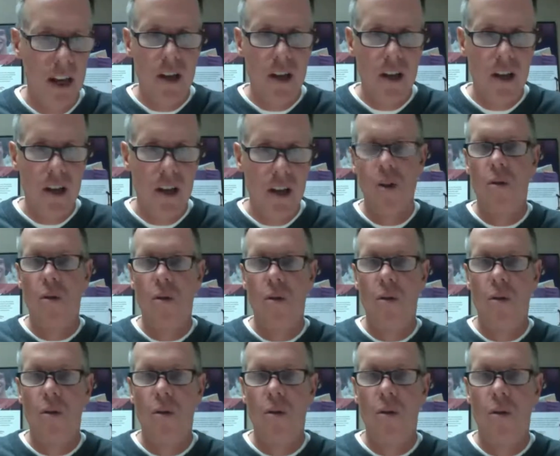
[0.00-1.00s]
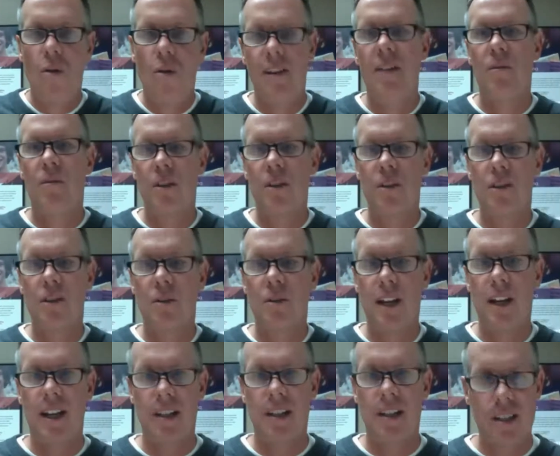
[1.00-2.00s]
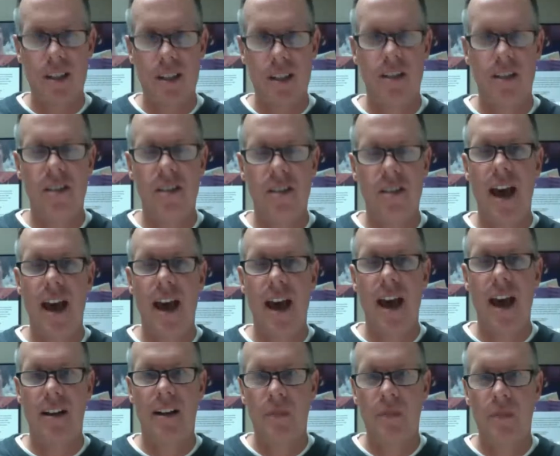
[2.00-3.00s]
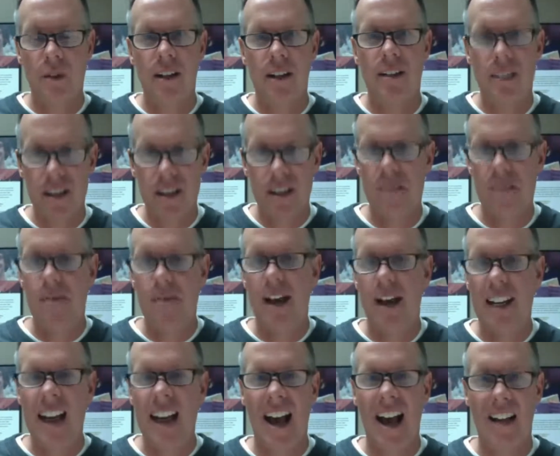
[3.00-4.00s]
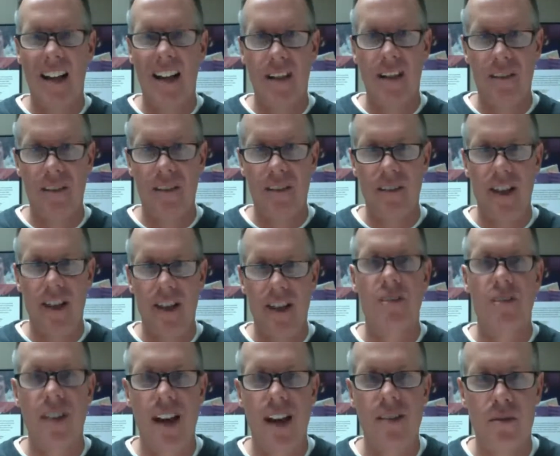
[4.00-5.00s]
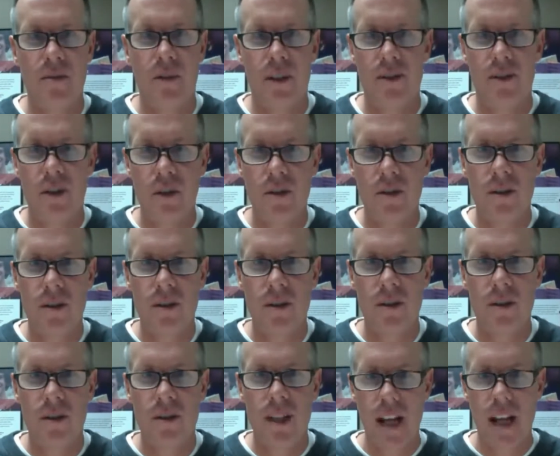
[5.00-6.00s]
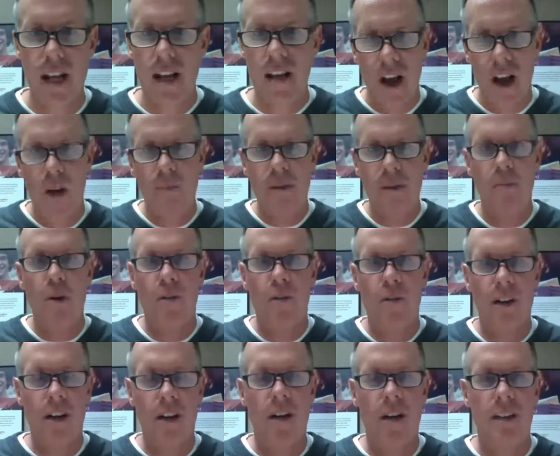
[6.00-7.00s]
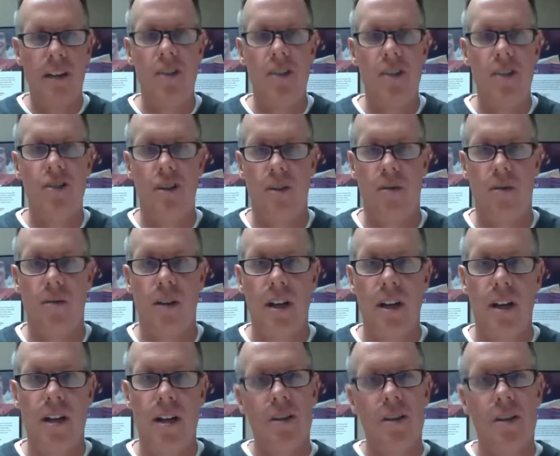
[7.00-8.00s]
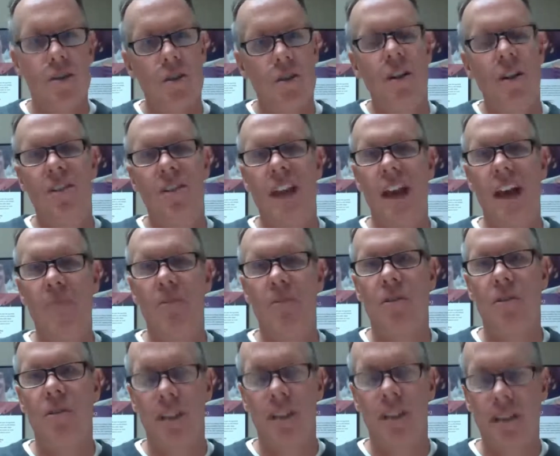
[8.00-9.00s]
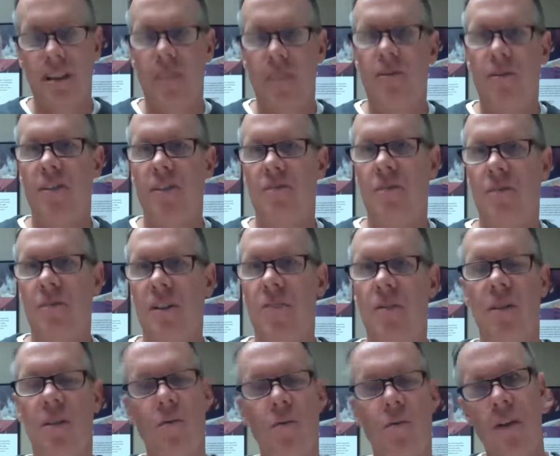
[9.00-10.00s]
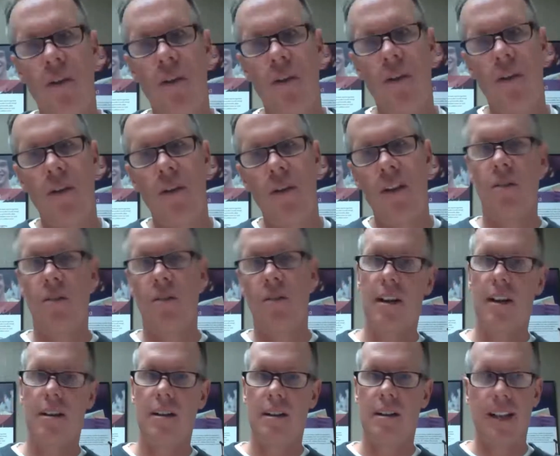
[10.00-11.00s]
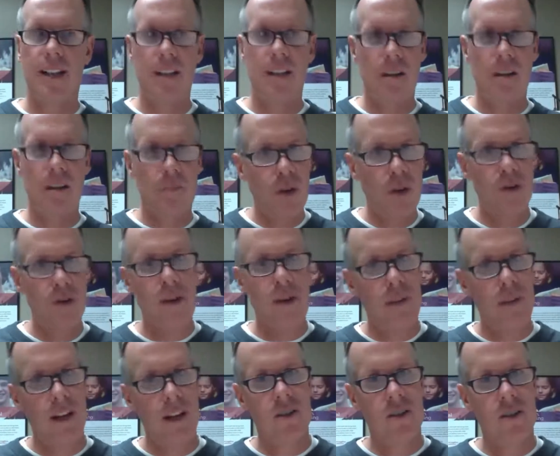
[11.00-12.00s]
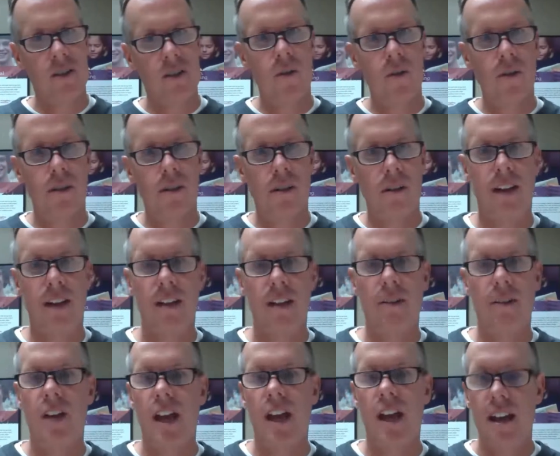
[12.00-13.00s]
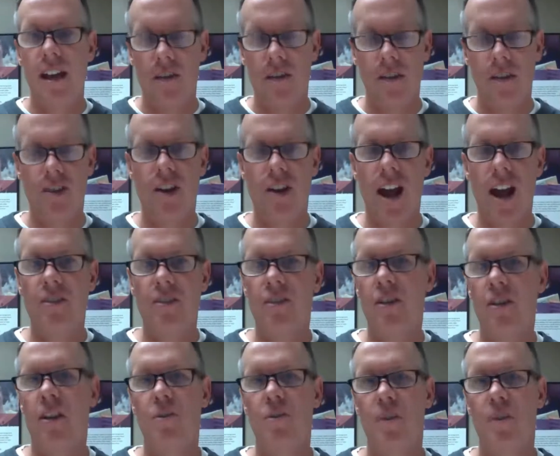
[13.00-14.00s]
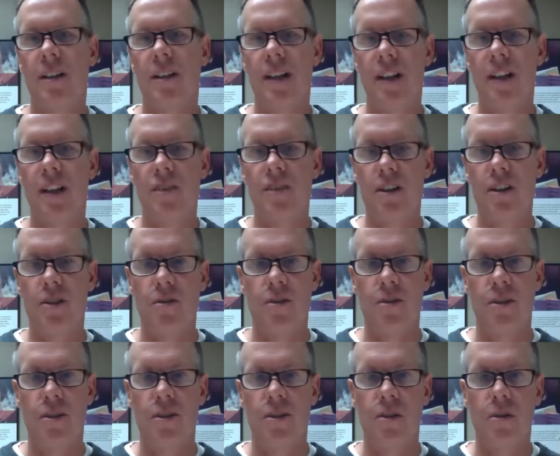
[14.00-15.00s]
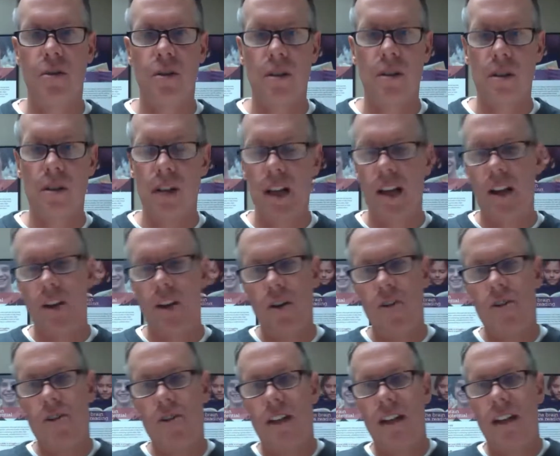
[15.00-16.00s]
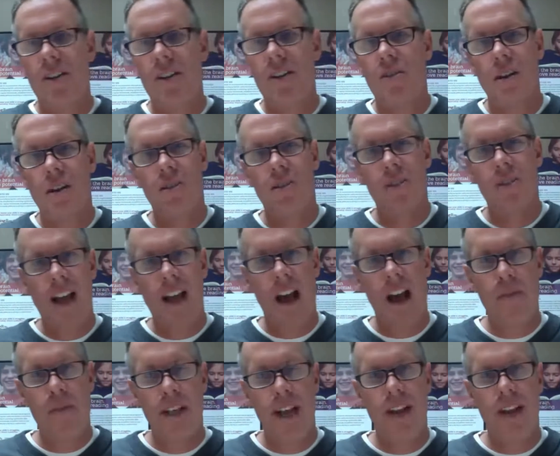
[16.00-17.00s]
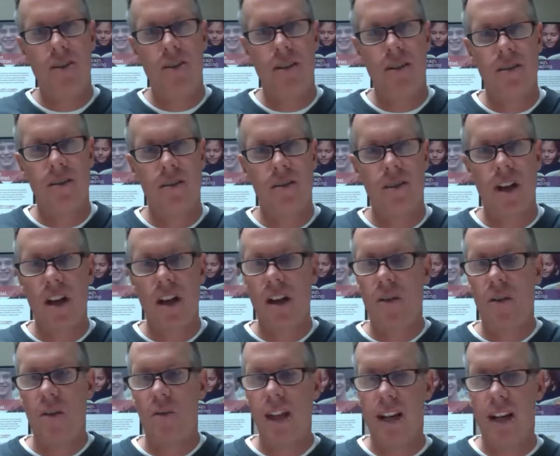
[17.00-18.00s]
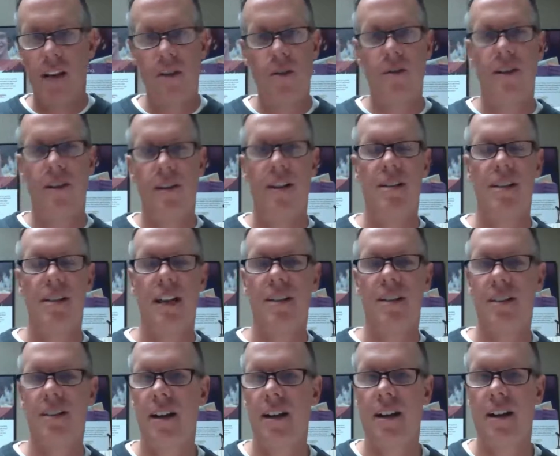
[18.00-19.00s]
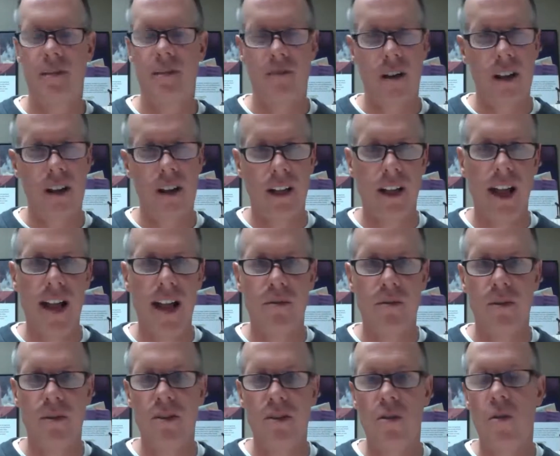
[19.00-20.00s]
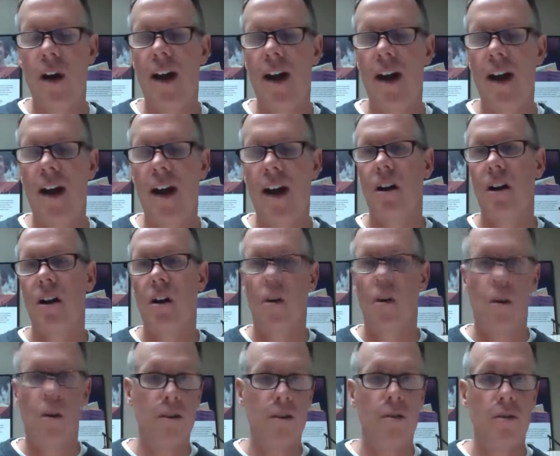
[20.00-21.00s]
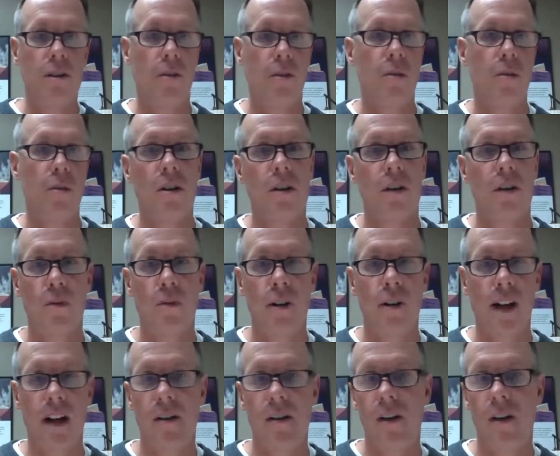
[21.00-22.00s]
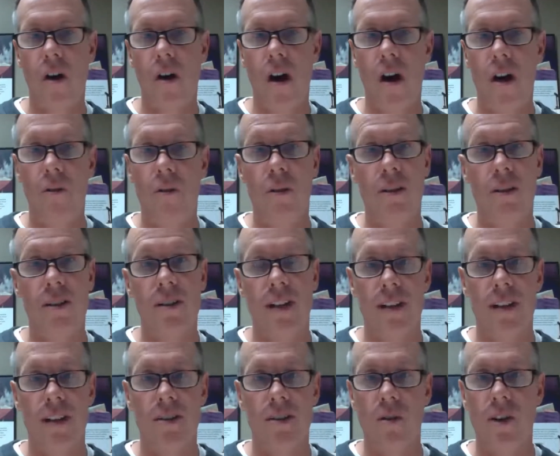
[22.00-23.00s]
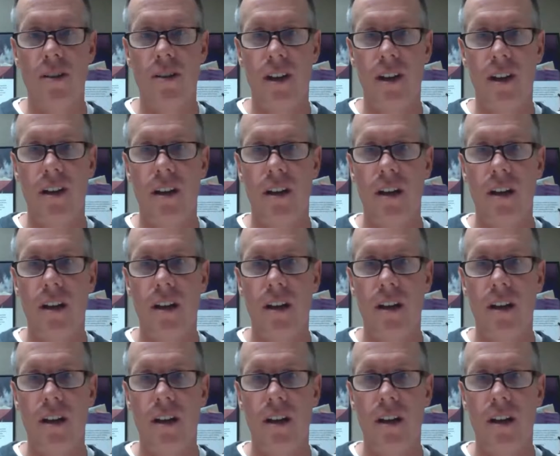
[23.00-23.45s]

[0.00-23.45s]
So one thing what we're doing is we're doing systematic cognitive exercises with students to help them overcome the issue. So an example, the difference between what we do and what like the approach might be at school is if a child struggles with attention issues in school, usually that triggers accommodations where they can do things like sit at the front of the class where it's quieter or do their work out in the hall where it's not as noisy,